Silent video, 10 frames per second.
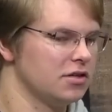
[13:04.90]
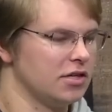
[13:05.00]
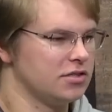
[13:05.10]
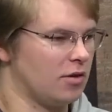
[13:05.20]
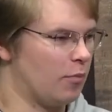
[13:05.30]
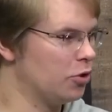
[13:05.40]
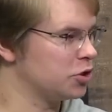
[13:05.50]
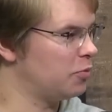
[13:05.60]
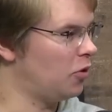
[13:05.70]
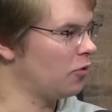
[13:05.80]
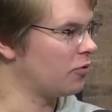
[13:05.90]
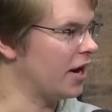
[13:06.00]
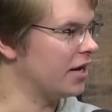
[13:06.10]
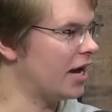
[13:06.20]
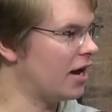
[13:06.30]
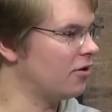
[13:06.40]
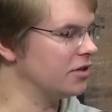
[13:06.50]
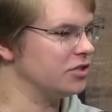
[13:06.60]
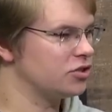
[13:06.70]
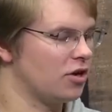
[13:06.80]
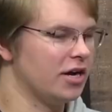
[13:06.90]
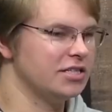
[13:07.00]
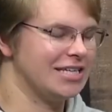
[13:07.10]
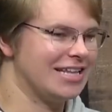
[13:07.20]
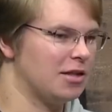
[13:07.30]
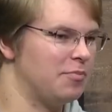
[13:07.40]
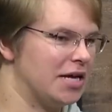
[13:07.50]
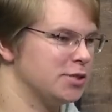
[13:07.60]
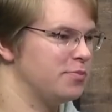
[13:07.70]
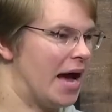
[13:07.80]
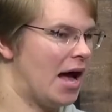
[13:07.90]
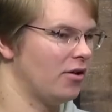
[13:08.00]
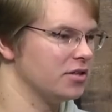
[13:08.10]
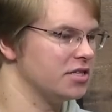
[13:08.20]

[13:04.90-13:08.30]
it's a push-pull right now, and he's trying to get the best balance,